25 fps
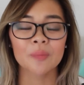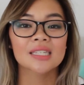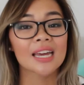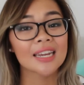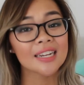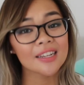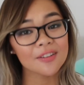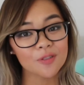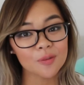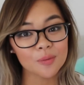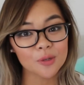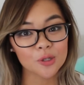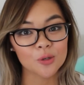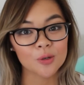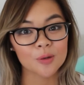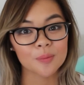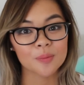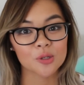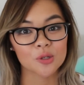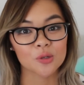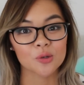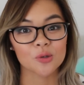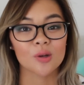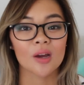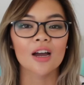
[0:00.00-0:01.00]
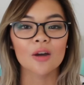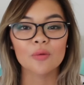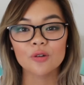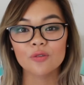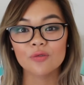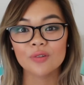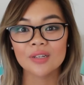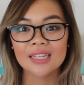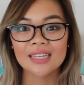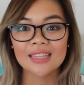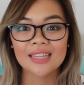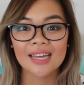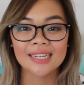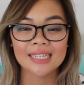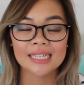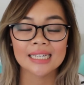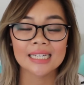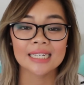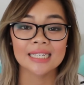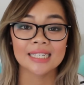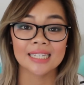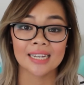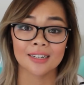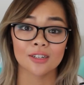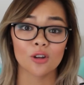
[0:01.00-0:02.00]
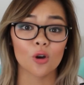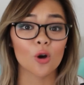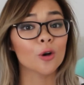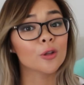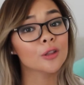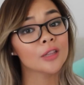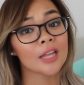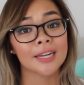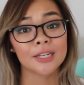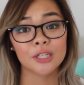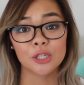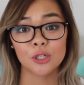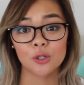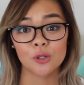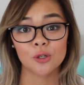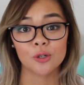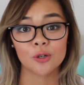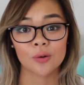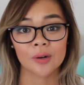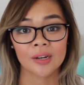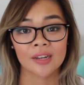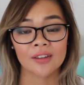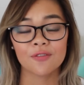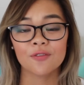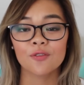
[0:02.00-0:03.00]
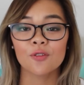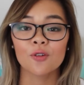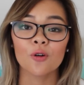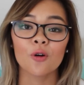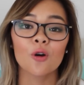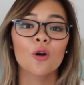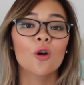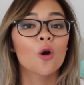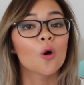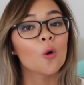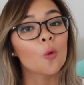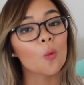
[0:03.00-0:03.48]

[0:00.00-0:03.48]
Starting from term two, I would really like to conduct online tutoring for